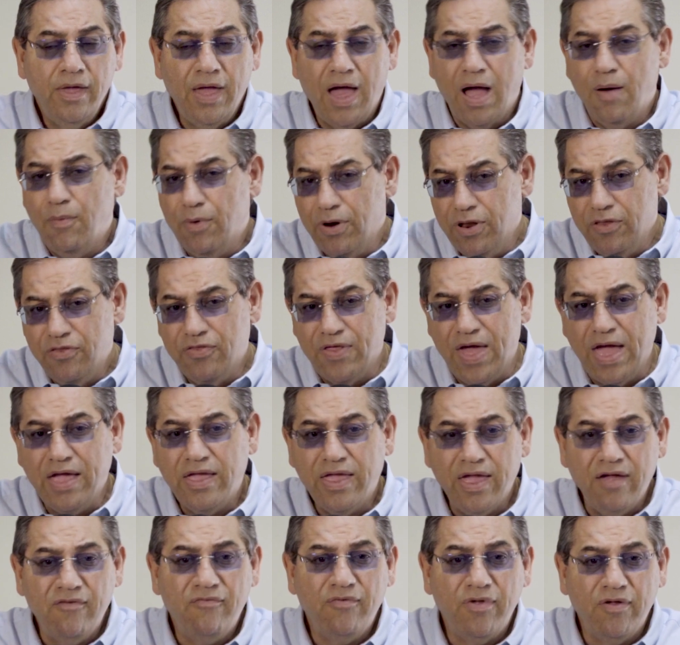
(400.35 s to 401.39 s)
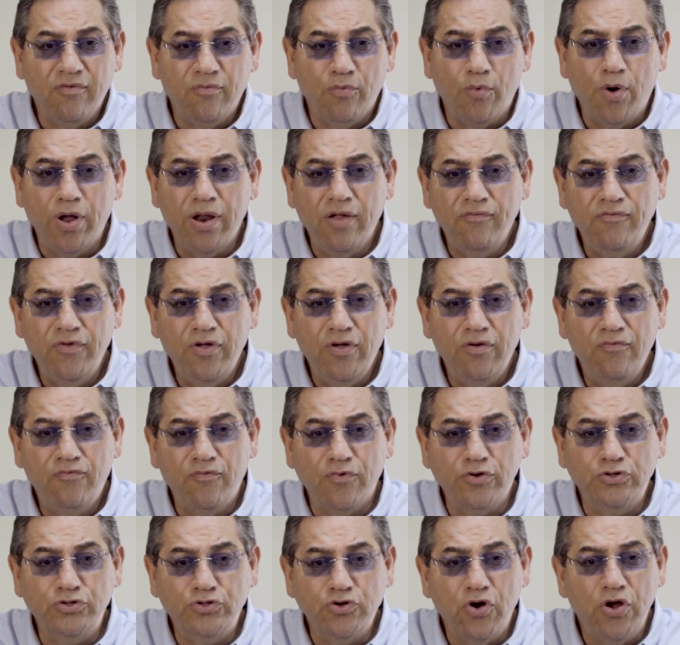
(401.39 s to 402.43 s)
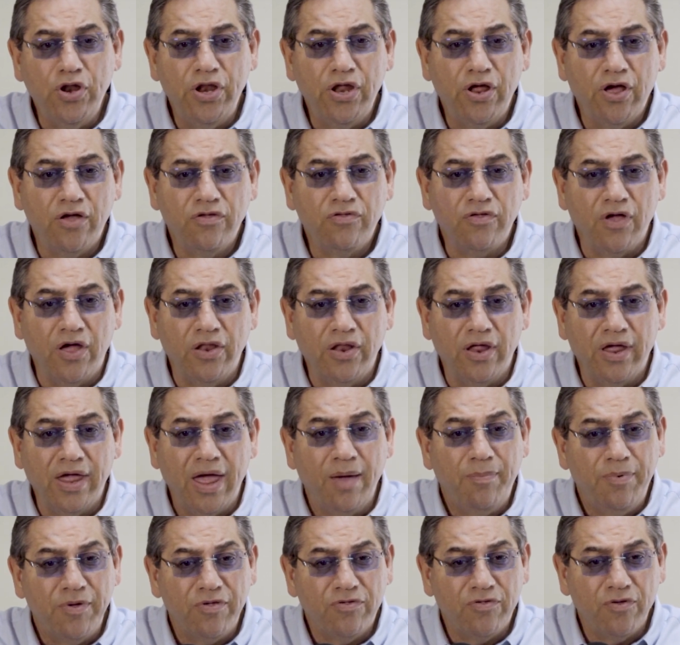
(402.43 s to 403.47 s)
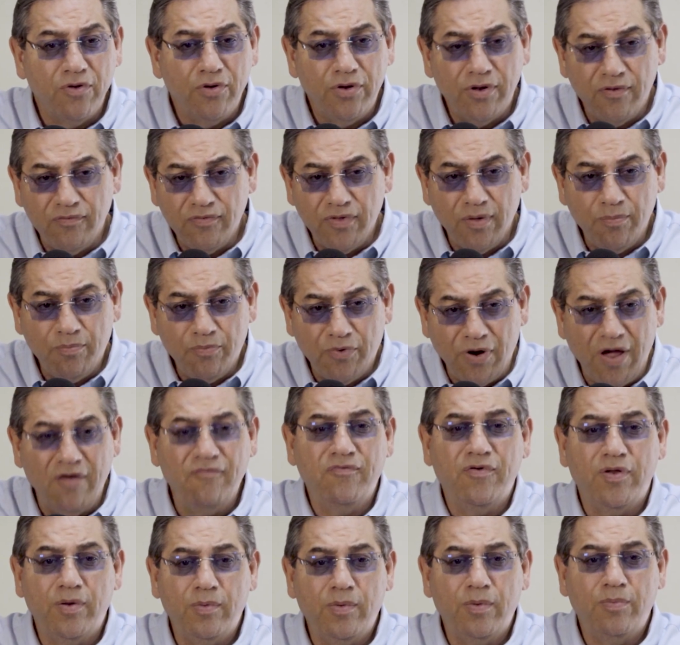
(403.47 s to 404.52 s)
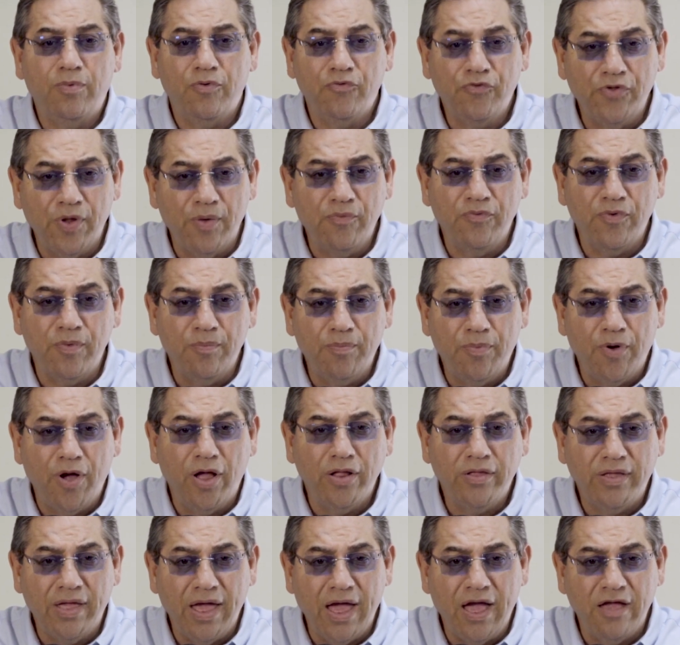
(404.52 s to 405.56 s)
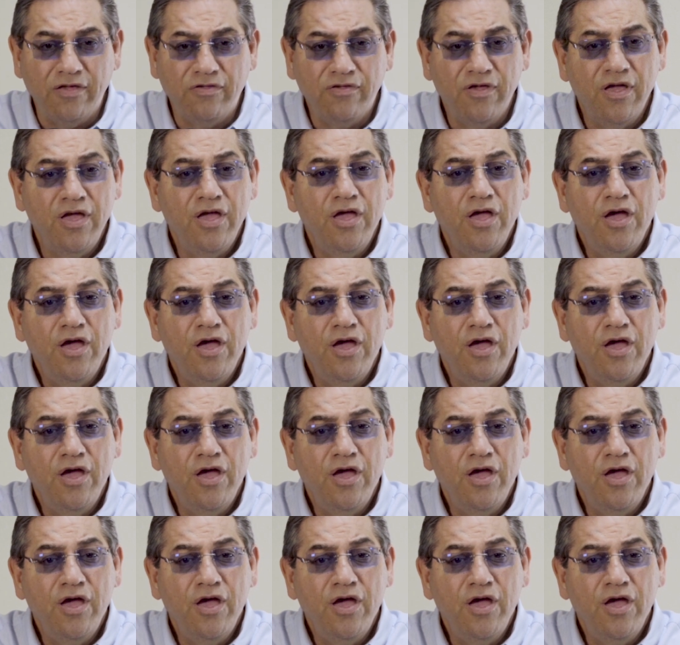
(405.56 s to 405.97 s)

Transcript: I want to thank every one of you for joining us on an episode of the Profitable Prescription Podcast.